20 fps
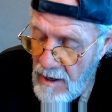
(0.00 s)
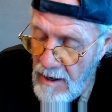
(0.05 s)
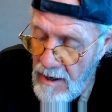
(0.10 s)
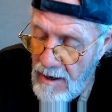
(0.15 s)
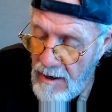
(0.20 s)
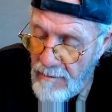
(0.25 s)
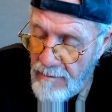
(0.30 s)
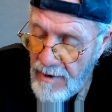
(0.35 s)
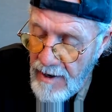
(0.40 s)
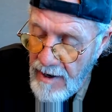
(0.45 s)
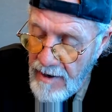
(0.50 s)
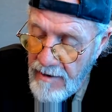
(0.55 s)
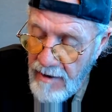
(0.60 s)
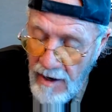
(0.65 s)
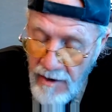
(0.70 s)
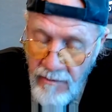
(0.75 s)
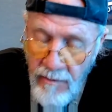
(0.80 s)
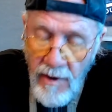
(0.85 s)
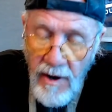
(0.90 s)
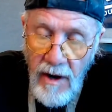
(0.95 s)
But
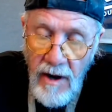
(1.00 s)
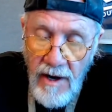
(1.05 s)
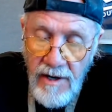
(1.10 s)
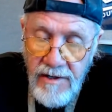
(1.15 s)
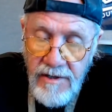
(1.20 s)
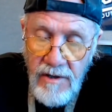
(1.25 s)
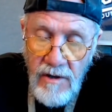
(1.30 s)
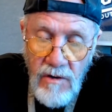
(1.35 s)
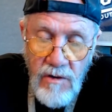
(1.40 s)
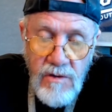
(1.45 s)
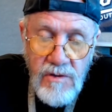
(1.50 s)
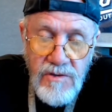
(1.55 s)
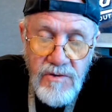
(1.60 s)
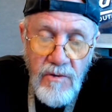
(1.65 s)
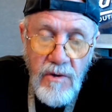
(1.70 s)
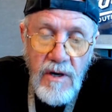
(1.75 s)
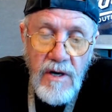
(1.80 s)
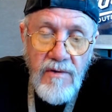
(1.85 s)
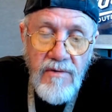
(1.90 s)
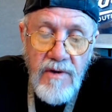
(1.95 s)
I'd really like to know who's
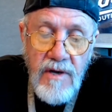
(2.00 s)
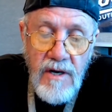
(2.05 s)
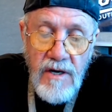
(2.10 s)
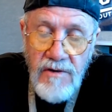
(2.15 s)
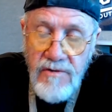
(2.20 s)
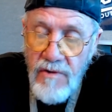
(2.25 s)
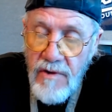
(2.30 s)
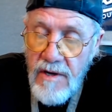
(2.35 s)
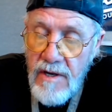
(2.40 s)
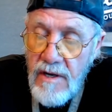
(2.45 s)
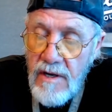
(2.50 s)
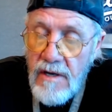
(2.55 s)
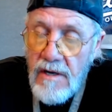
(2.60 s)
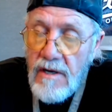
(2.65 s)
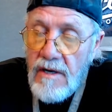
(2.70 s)
running the country.